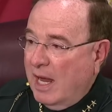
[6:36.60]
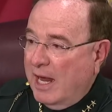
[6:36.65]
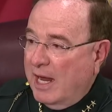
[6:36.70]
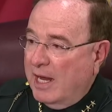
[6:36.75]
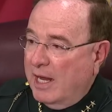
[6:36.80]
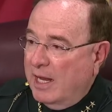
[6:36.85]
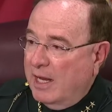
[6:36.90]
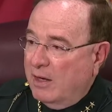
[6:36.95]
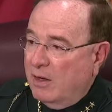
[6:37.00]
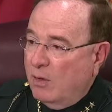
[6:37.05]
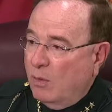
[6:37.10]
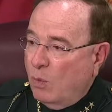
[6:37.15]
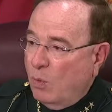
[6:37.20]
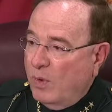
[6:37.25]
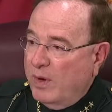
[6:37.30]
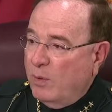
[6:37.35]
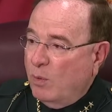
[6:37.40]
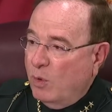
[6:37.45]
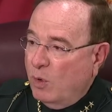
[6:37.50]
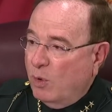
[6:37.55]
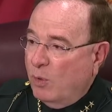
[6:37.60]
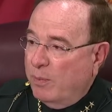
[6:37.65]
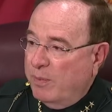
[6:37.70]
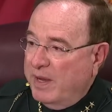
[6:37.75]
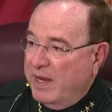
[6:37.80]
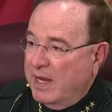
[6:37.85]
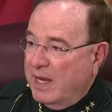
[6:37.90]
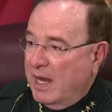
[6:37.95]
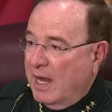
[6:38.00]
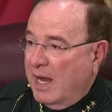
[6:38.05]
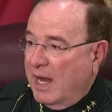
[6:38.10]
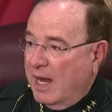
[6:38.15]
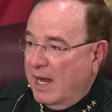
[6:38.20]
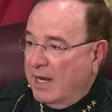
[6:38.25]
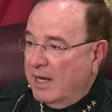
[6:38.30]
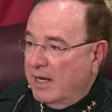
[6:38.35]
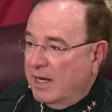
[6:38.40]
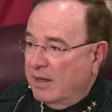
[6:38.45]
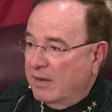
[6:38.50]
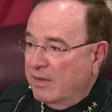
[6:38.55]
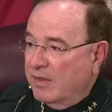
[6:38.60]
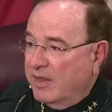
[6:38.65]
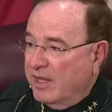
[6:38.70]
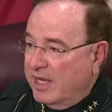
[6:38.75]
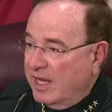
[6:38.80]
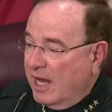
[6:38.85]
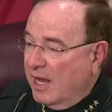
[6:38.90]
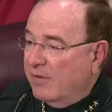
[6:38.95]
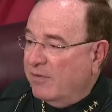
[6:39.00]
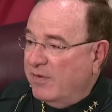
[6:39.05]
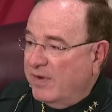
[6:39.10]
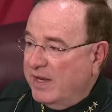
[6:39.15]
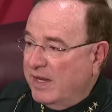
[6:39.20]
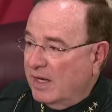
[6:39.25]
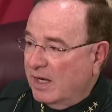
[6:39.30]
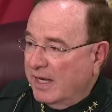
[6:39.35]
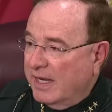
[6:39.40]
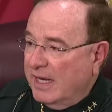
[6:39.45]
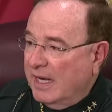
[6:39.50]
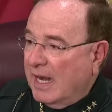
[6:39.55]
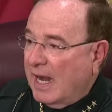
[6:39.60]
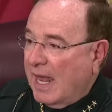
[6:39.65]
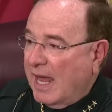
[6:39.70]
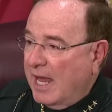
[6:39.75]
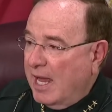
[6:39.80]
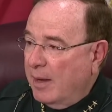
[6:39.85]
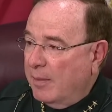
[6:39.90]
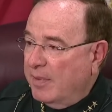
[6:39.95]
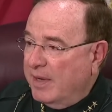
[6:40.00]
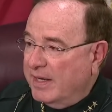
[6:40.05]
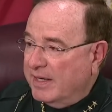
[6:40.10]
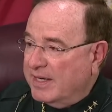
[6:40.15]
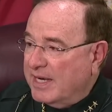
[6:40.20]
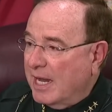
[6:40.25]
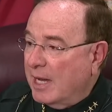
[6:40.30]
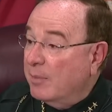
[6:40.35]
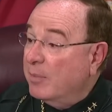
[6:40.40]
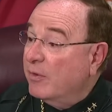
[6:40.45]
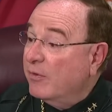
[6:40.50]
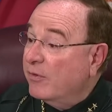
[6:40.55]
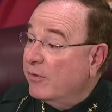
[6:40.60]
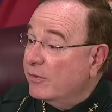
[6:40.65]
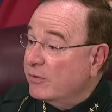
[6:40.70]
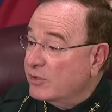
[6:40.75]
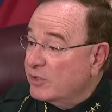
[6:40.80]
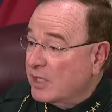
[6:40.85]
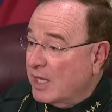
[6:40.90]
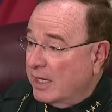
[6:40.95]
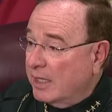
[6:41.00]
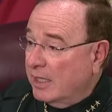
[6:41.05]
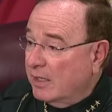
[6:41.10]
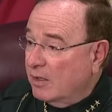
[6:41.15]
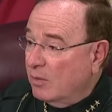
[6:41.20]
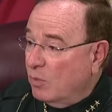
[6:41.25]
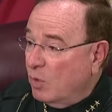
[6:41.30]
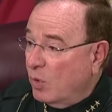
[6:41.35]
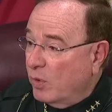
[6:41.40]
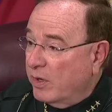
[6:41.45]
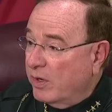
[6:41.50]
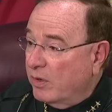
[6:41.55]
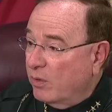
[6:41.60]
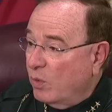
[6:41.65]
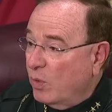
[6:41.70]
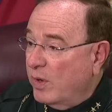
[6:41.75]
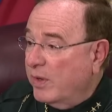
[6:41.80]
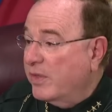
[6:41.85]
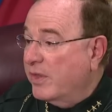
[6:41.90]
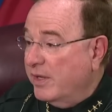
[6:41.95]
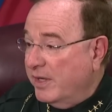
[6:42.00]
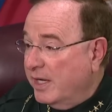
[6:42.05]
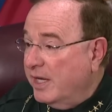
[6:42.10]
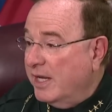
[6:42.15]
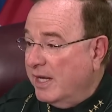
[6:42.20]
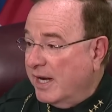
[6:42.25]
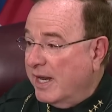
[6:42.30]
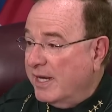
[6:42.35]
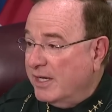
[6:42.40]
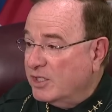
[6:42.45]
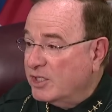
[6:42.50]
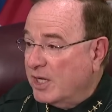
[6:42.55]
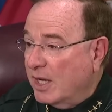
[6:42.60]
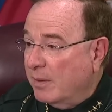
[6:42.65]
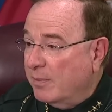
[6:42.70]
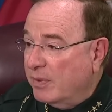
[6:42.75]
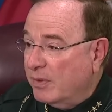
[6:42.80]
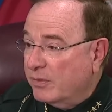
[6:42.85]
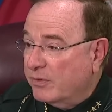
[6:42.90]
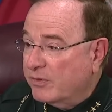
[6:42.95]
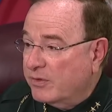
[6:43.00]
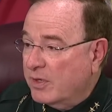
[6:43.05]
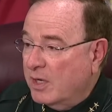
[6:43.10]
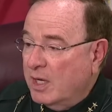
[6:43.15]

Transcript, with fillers: and we will be at the FDLE lab in Tampa first thing in the morning with the DNA samples.